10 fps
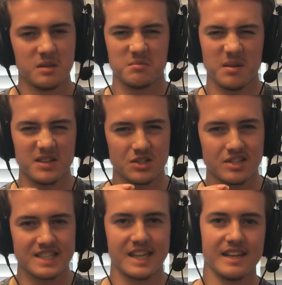Maybe just
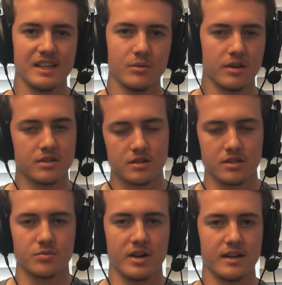slightly worse
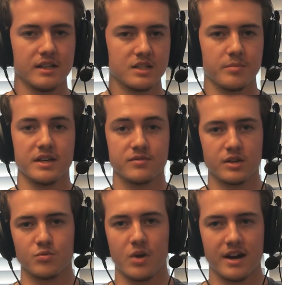because wireless. But as far
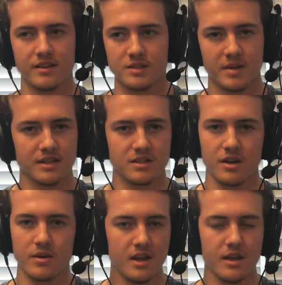as wireless mics
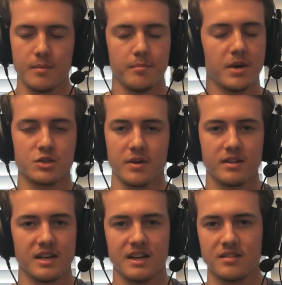go, much better than
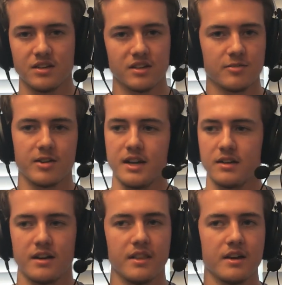anything you're going to find
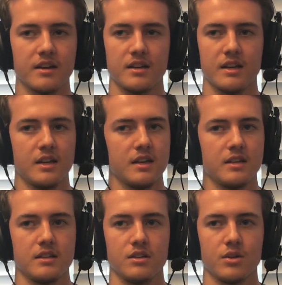on the
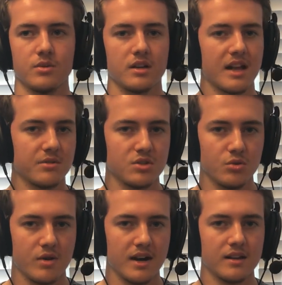Cloud 2
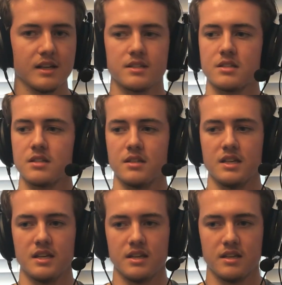wireless,
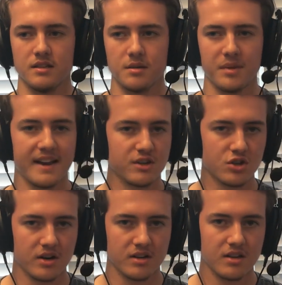the Black
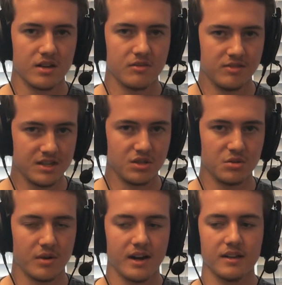Shark V2
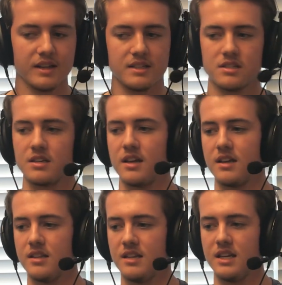wireless,
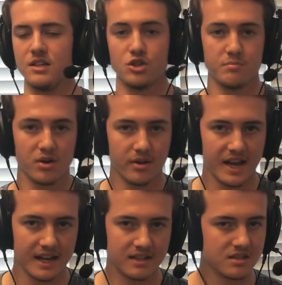the G Pro
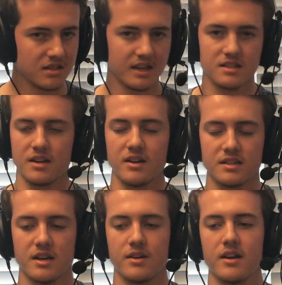X, etc.,
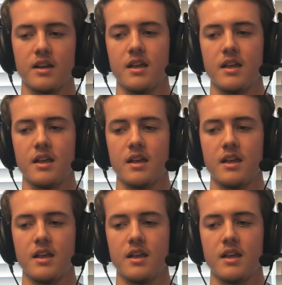etc.